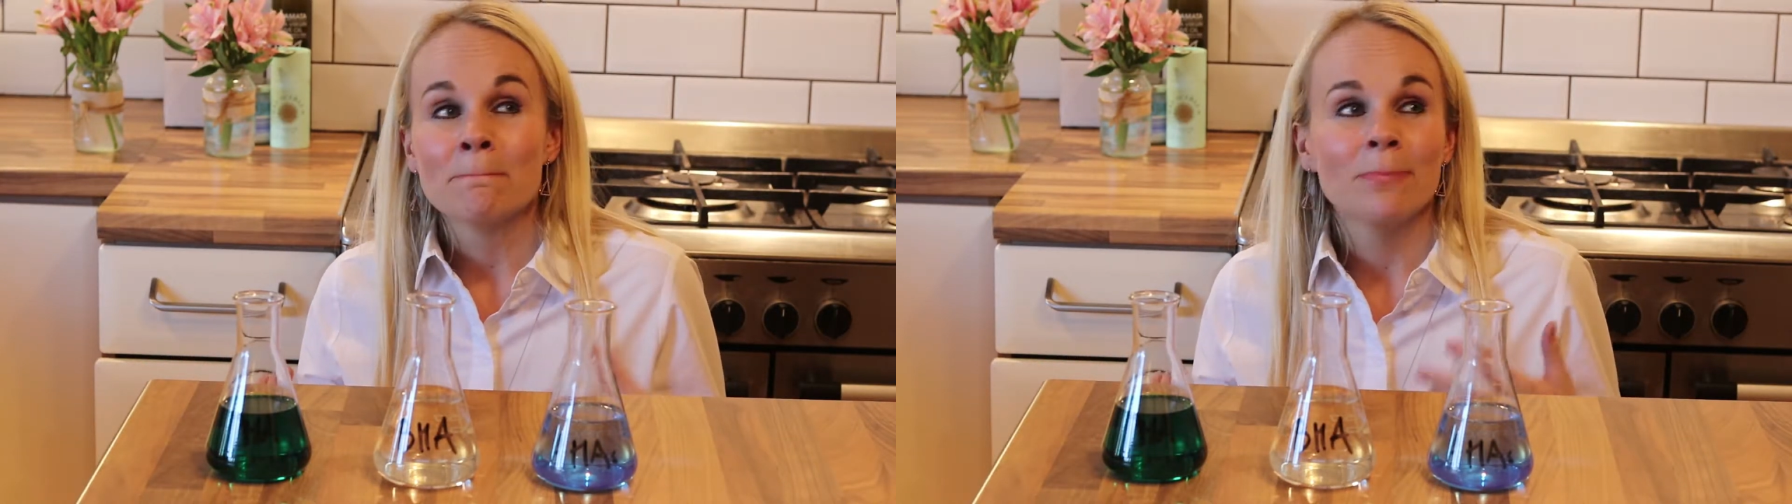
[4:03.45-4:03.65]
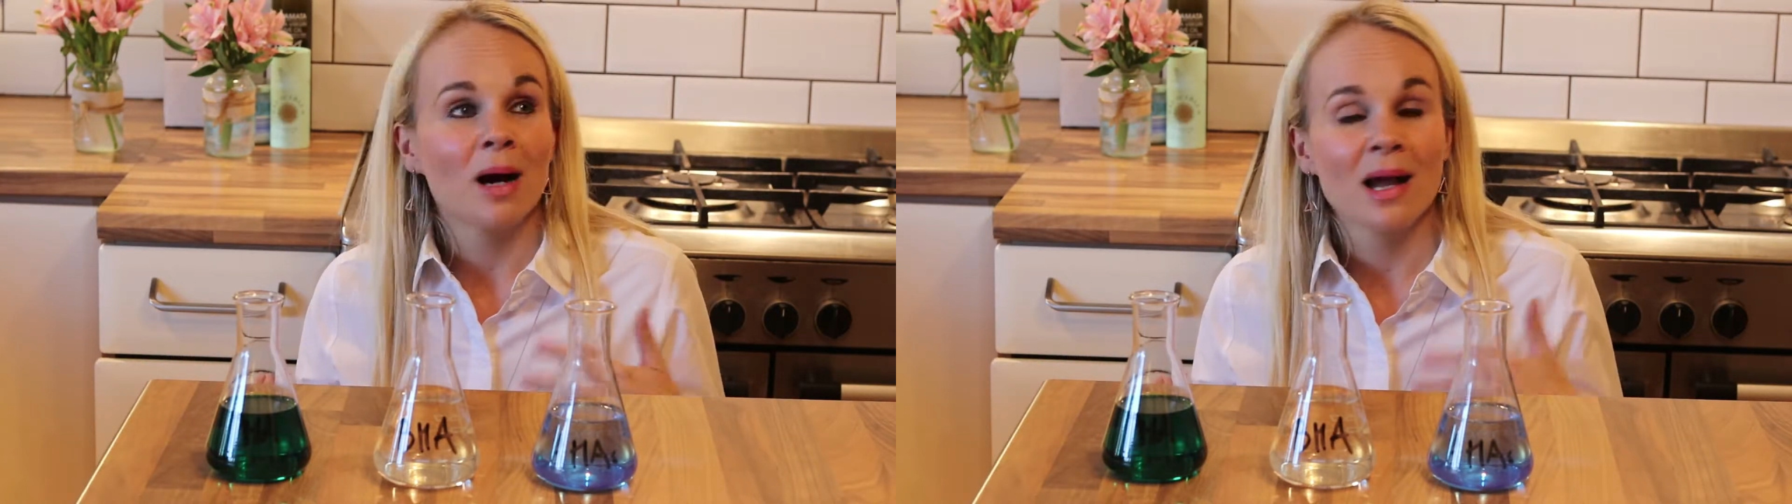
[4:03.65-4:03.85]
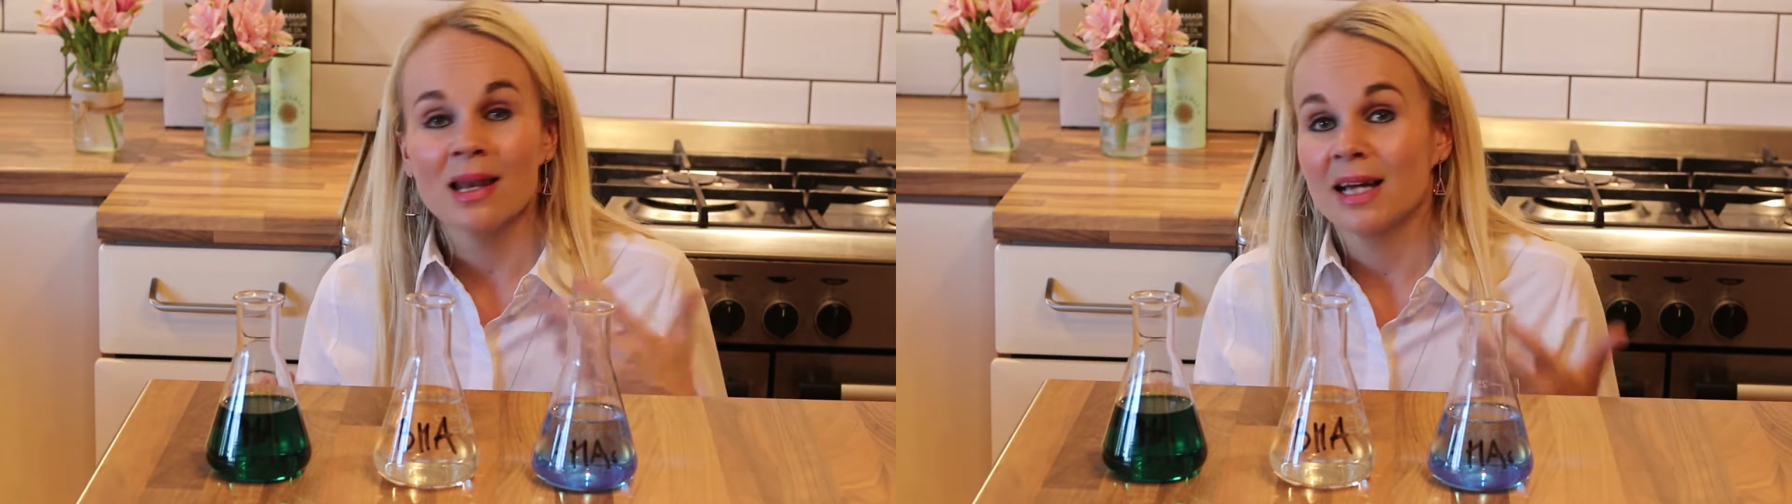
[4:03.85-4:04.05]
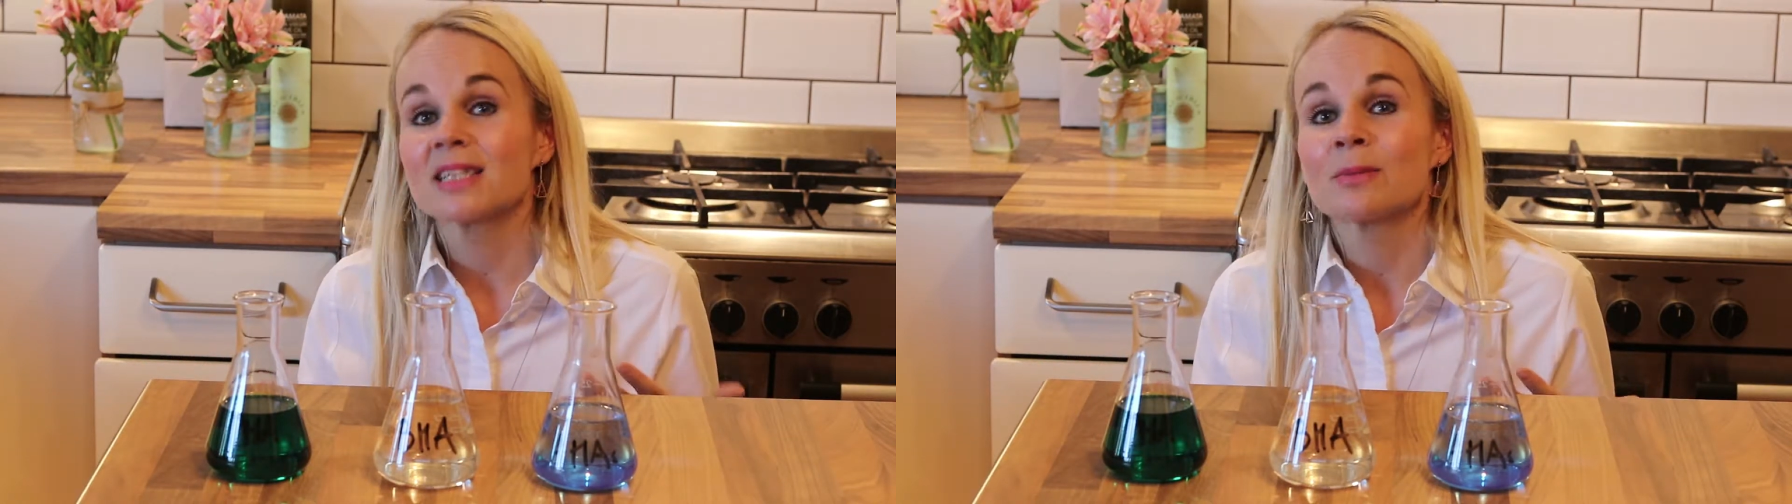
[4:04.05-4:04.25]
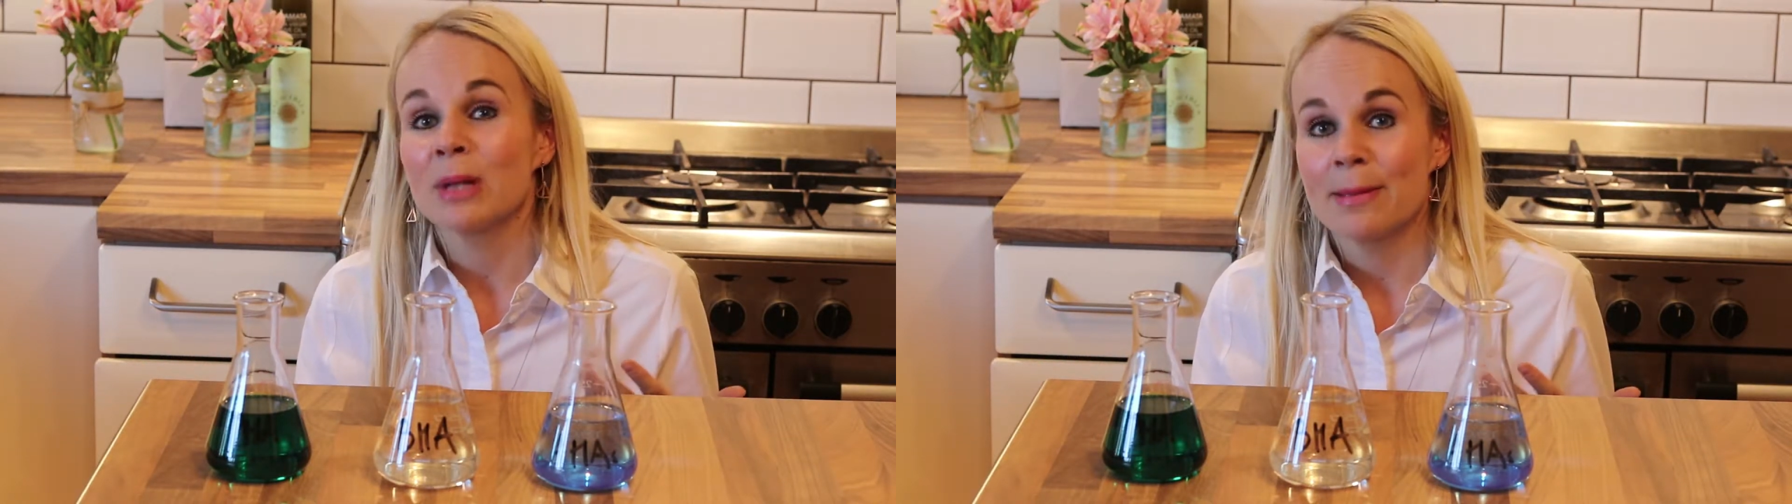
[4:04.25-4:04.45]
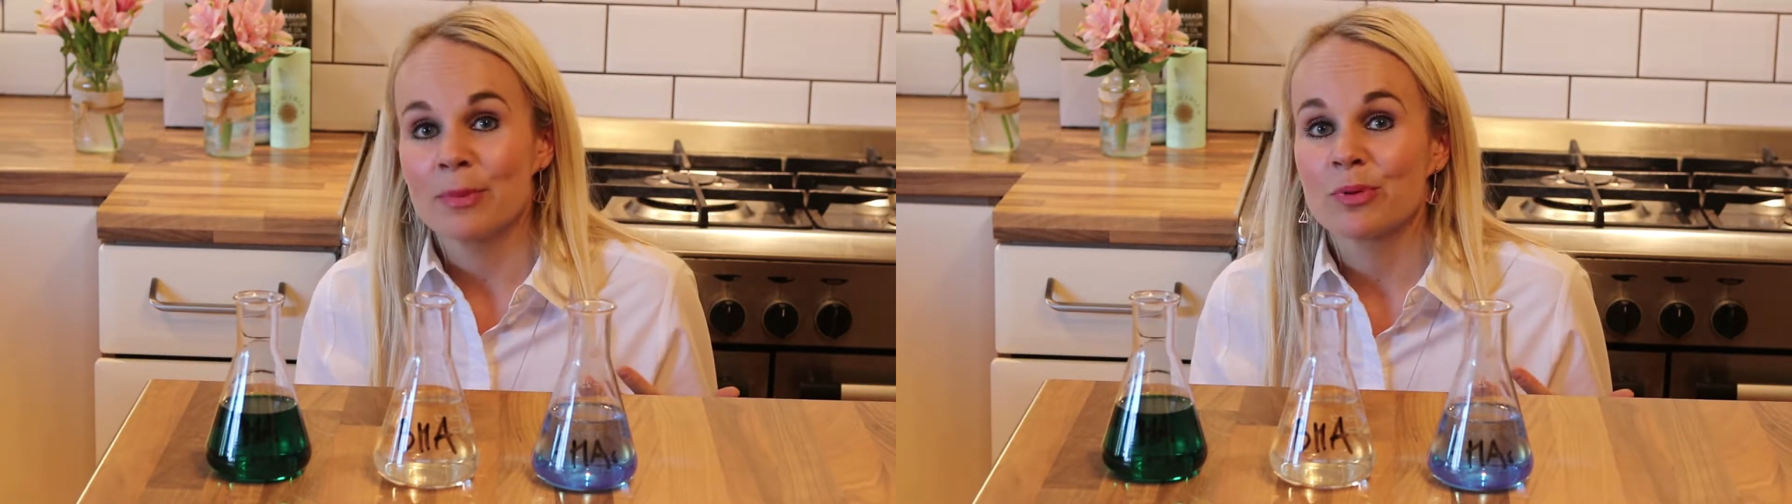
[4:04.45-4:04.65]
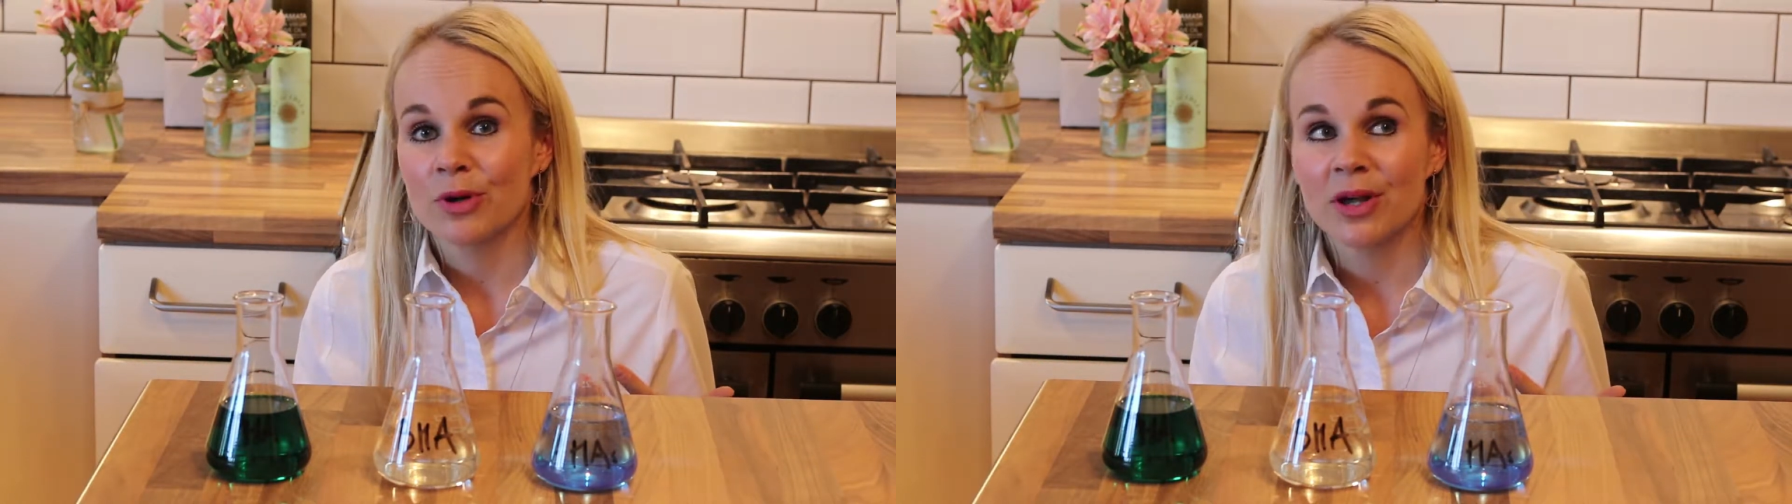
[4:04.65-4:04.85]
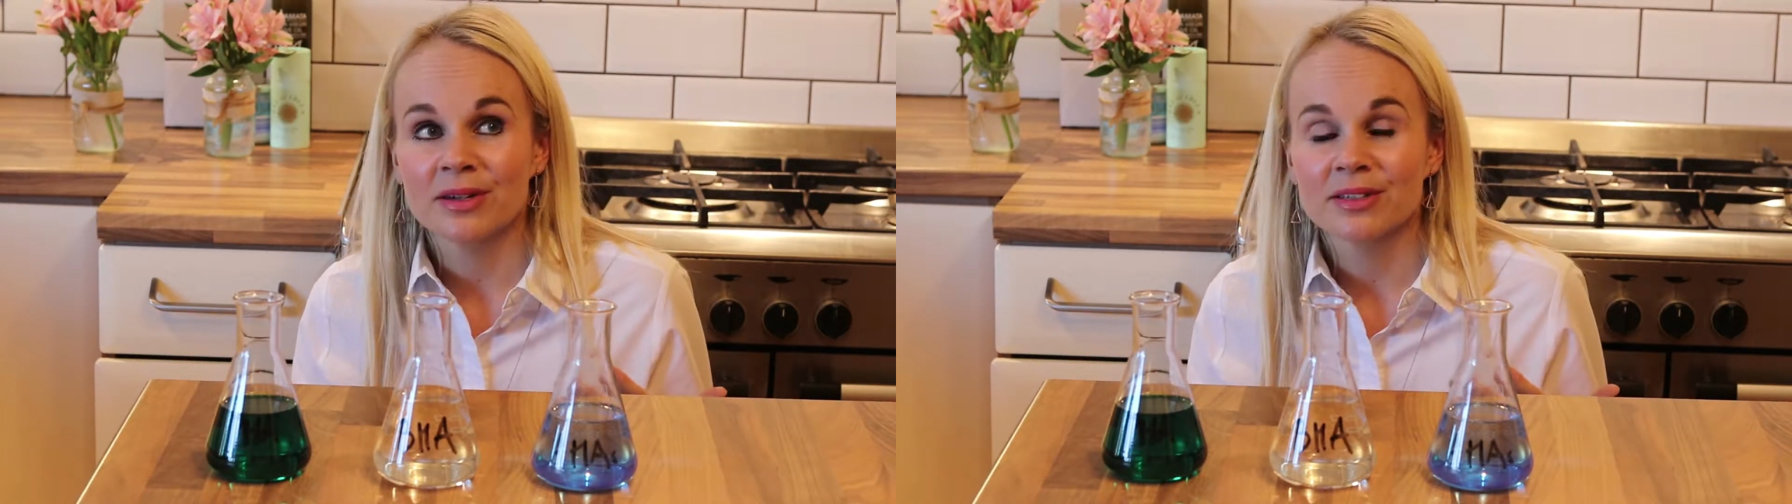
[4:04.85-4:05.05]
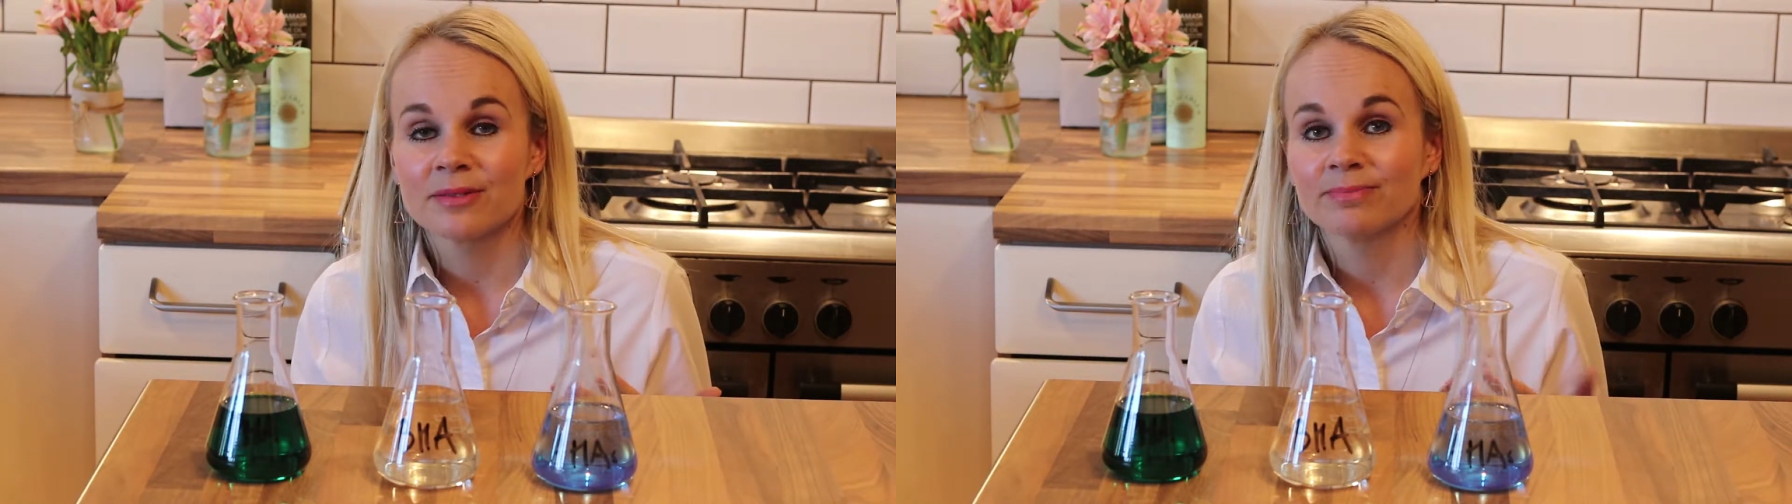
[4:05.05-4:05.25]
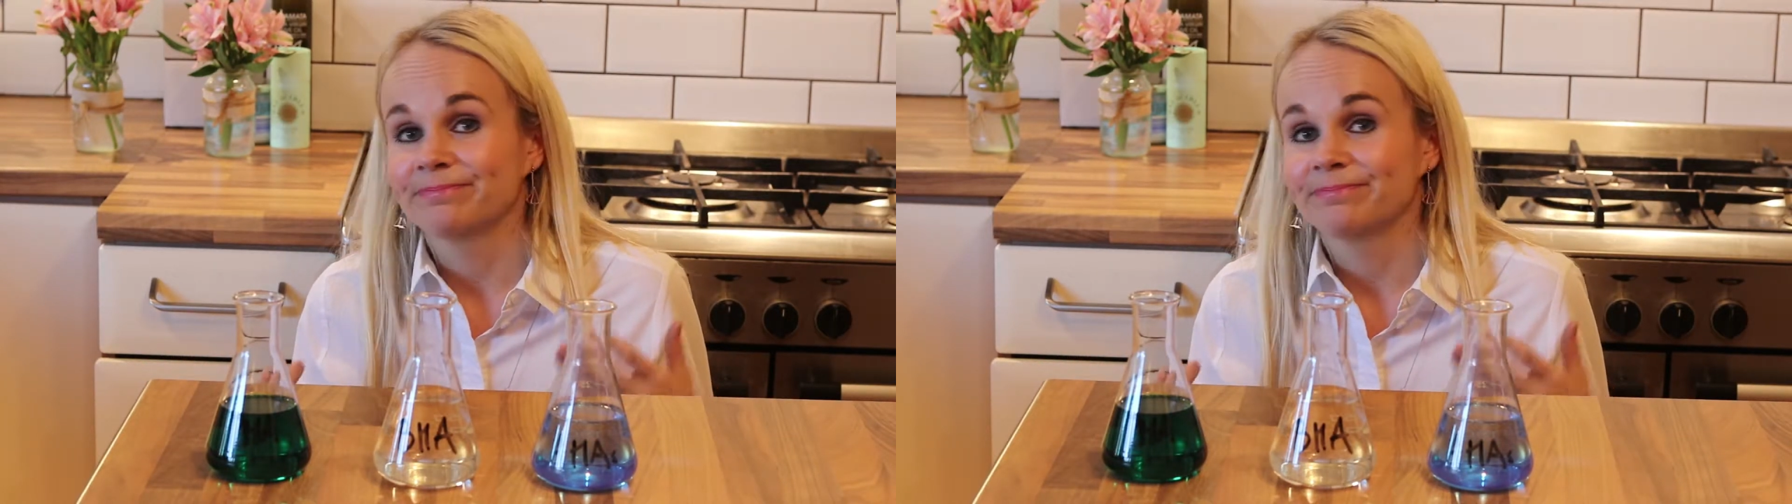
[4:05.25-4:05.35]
But I like to blame product.